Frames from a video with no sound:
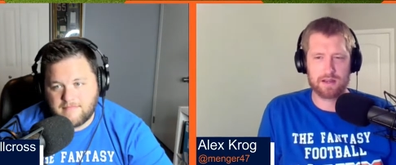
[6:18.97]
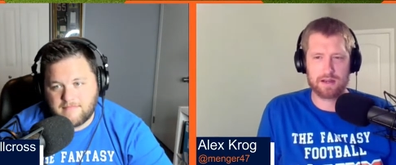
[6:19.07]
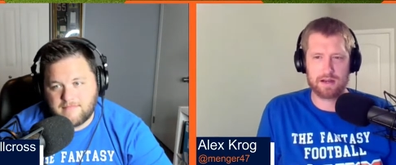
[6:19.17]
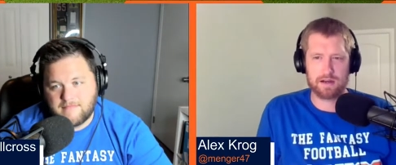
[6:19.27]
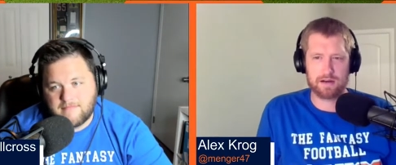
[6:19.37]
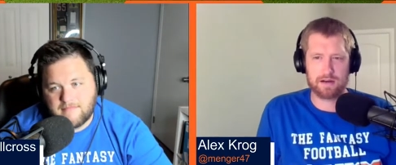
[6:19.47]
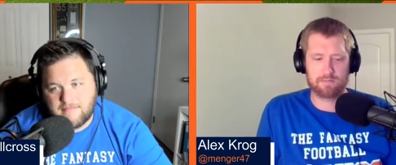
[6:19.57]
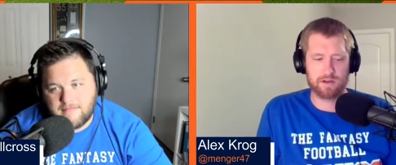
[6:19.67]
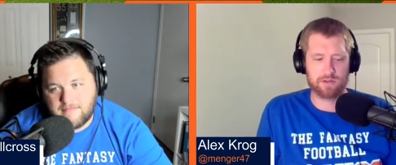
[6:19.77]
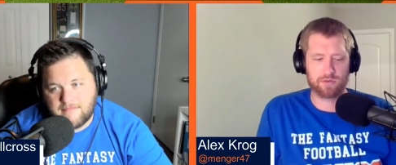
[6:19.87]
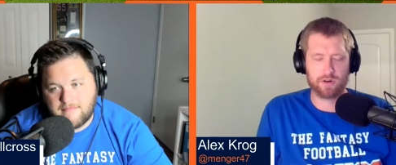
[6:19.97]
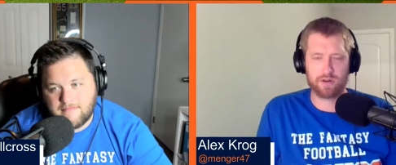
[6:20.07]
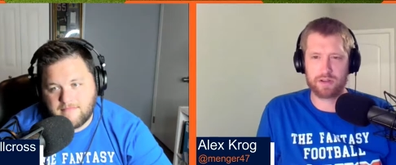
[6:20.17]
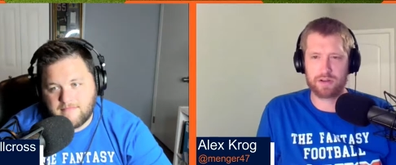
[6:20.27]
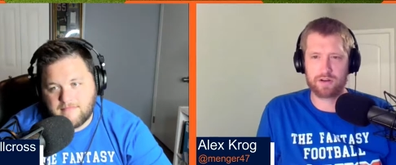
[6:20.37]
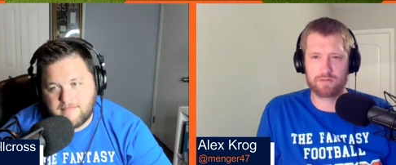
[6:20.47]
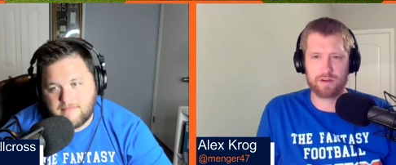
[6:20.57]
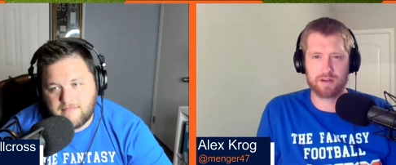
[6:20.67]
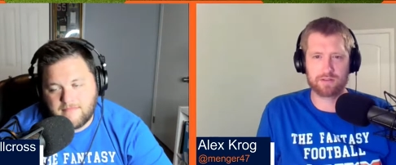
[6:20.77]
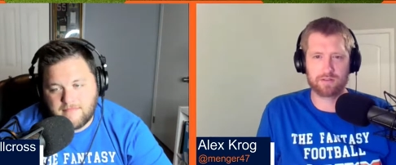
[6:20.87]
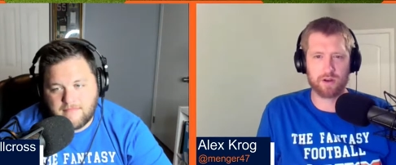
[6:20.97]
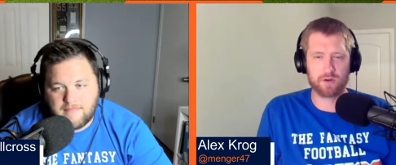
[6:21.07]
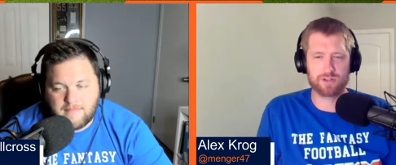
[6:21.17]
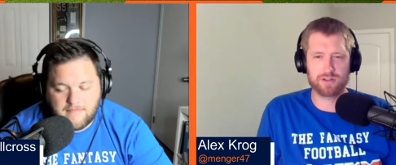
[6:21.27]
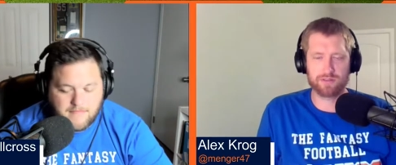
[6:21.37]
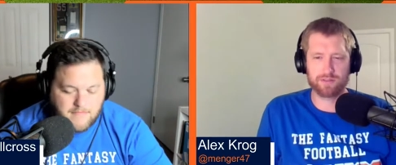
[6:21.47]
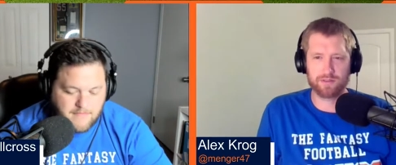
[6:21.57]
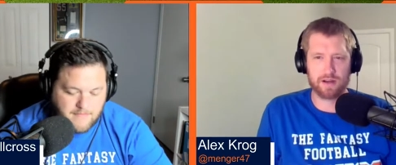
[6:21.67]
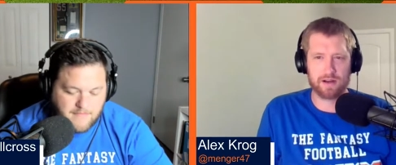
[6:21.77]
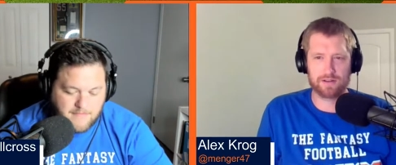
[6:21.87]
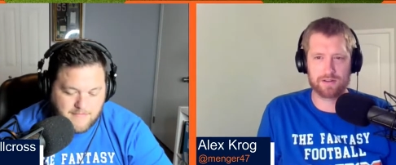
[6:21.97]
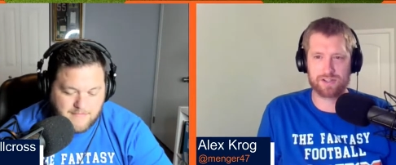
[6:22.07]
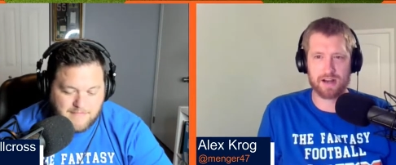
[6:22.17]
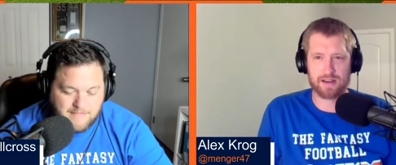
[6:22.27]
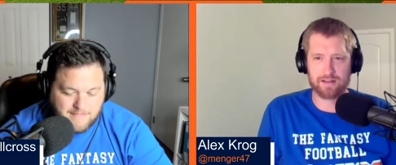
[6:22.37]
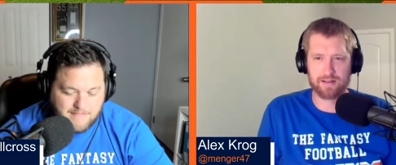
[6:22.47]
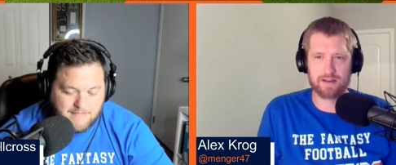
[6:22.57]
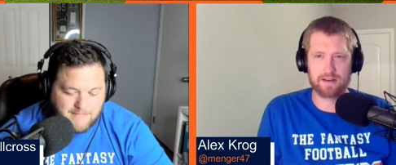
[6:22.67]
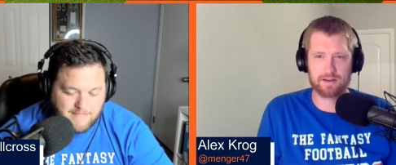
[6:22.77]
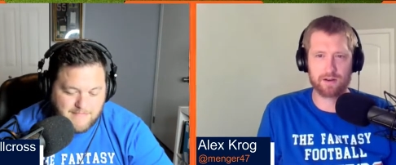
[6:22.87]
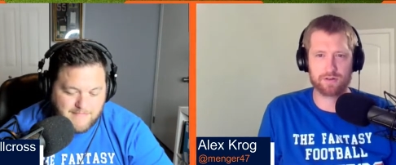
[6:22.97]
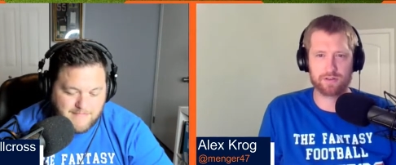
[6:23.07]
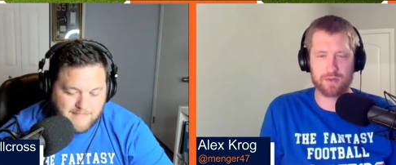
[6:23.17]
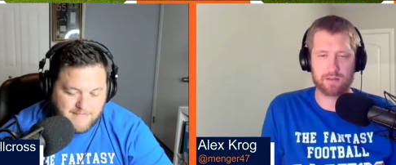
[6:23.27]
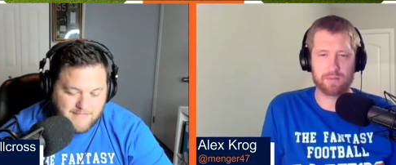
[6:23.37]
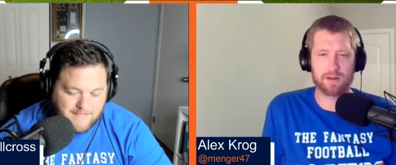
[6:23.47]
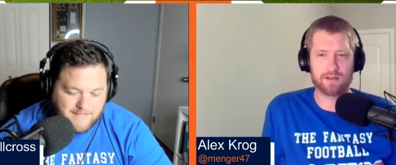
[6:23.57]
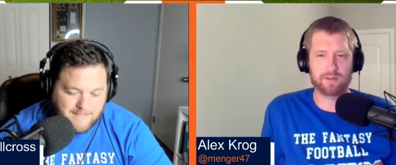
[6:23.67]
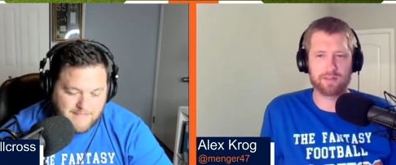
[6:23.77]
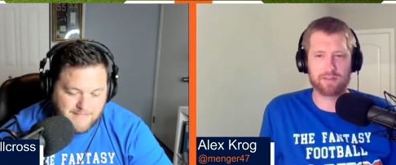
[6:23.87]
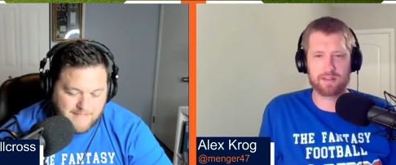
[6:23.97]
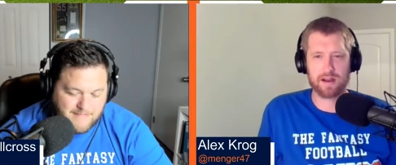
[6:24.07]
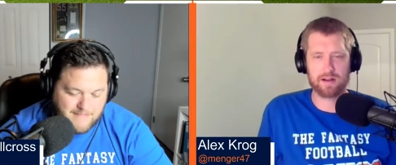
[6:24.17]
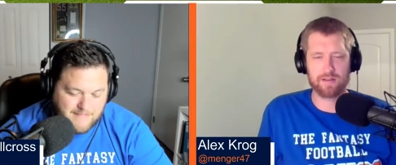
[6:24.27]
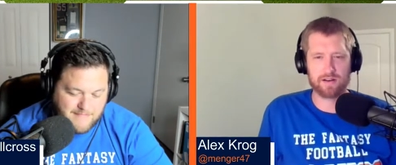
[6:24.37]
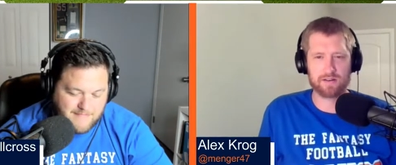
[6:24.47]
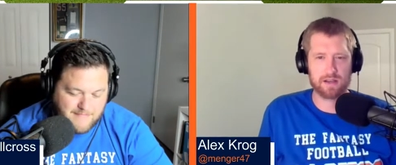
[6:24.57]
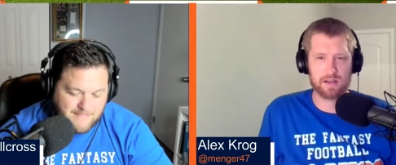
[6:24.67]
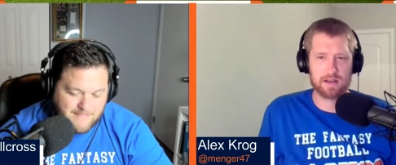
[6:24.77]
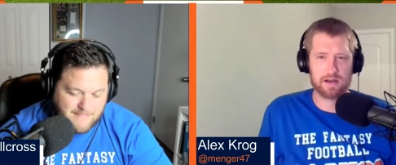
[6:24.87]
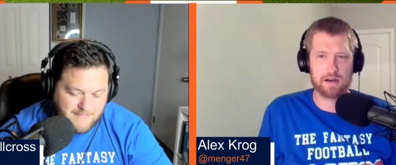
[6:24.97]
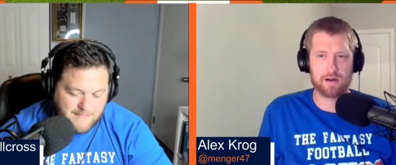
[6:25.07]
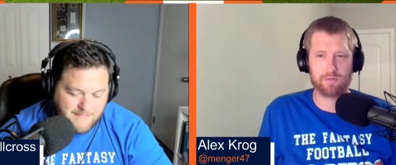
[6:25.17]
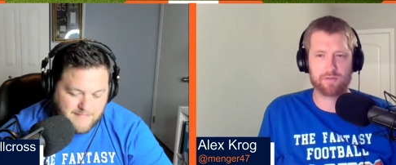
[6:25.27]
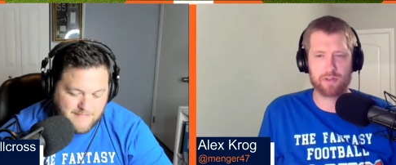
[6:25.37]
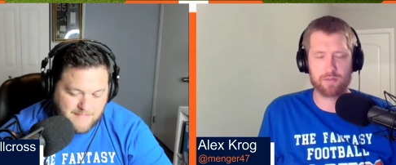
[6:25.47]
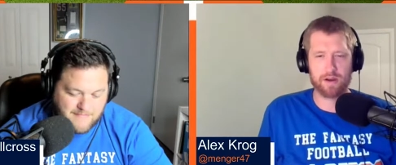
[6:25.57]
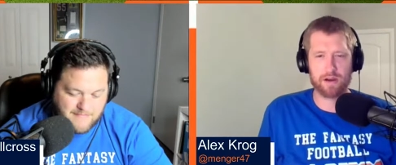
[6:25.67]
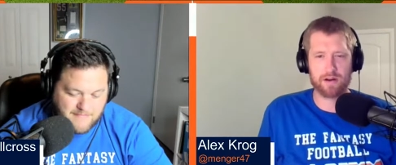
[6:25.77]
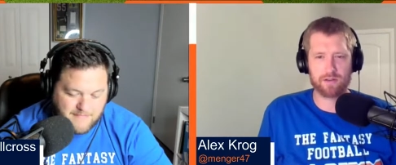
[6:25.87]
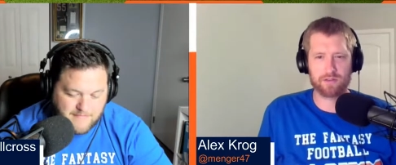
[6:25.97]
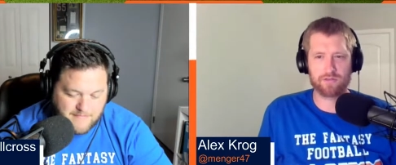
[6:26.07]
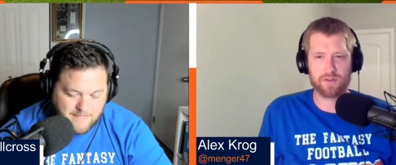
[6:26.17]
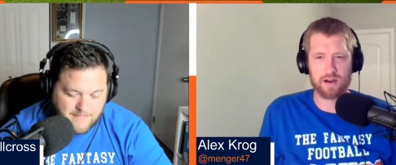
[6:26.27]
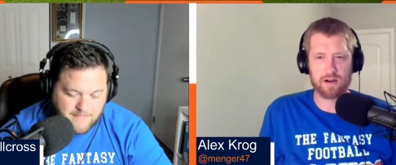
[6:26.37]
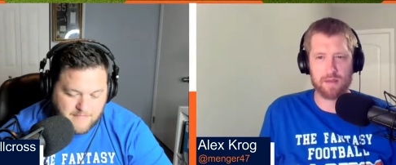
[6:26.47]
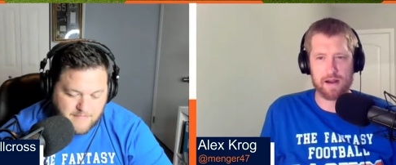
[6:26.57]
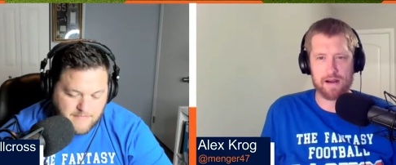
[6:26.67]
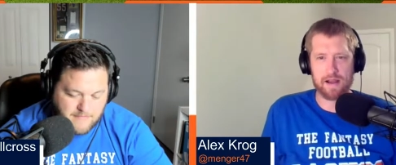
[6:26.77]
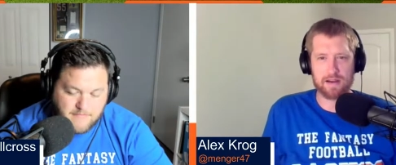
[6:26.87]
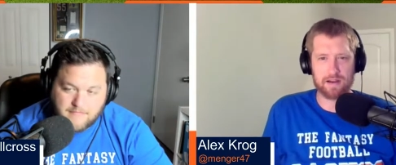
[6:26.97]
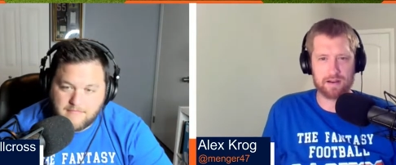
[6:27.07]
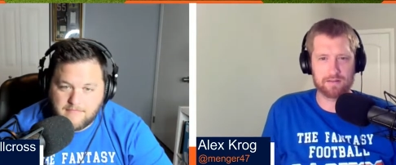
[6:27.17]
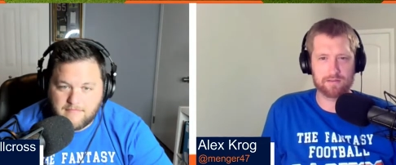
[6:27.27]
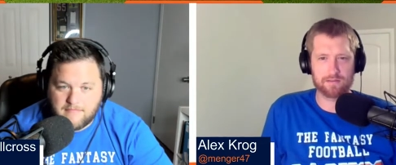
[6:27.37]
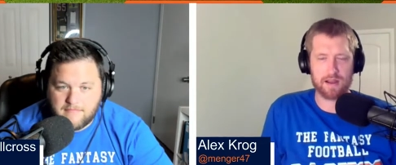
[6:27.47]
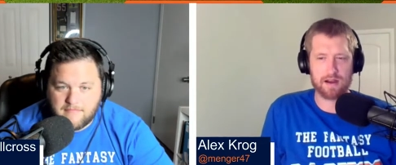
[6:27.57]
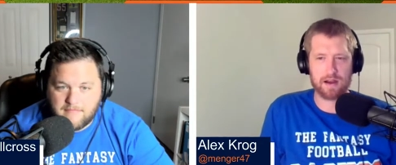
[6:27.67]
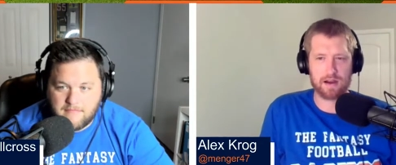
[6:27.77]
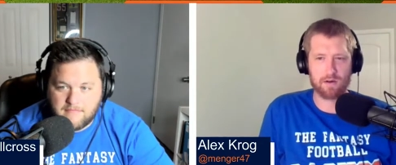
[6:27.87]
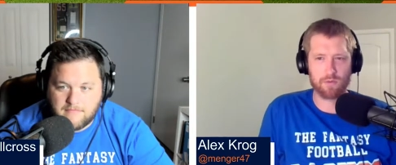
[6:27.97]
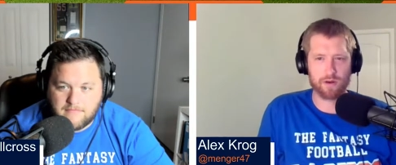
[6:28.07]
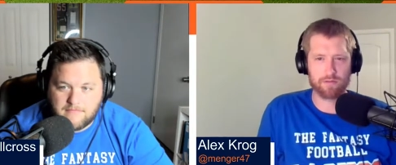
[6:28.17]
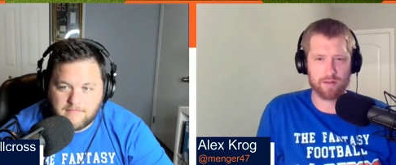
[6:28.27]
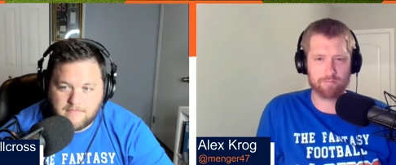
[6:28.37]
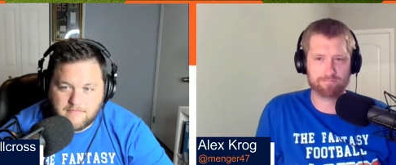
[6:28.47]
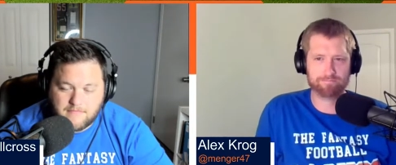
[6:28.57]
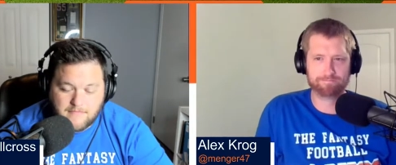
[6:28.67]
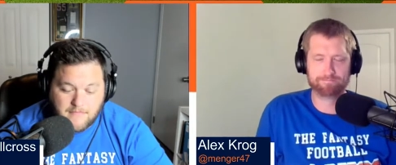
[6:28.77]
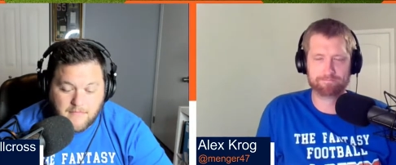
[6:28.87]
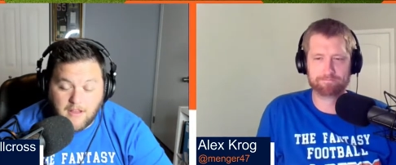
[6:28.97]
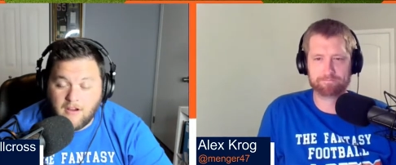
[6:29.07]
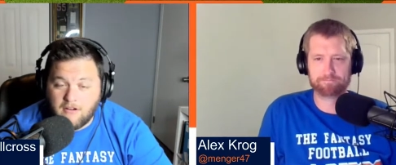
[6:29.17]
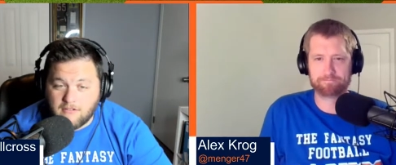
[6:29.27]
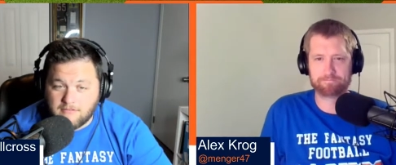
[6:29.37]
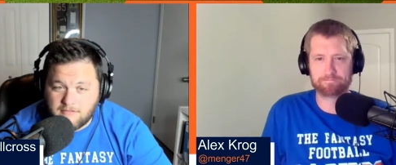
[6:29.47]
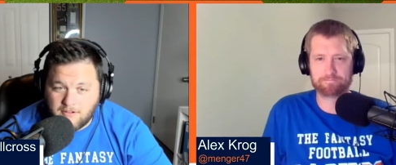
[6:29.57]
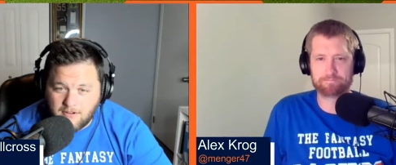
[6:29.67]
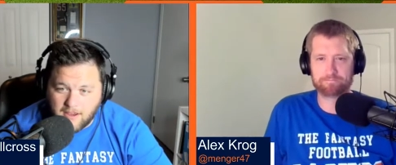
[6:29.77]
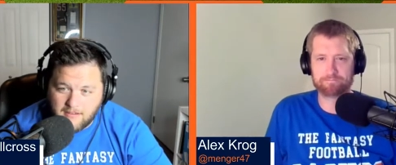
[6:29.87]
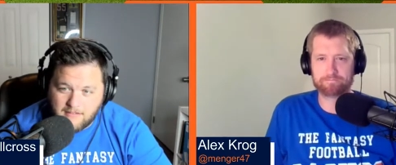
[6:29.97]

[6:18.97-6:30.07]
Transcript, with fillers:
Speaker 1: um, is really good because of coaches. Uh, shockingly, coaches make a big difference in the NFL. Uh, hopefully, the Bears fire Matt Nagy and and hire one of them.
Speaker 2: Oh, okay.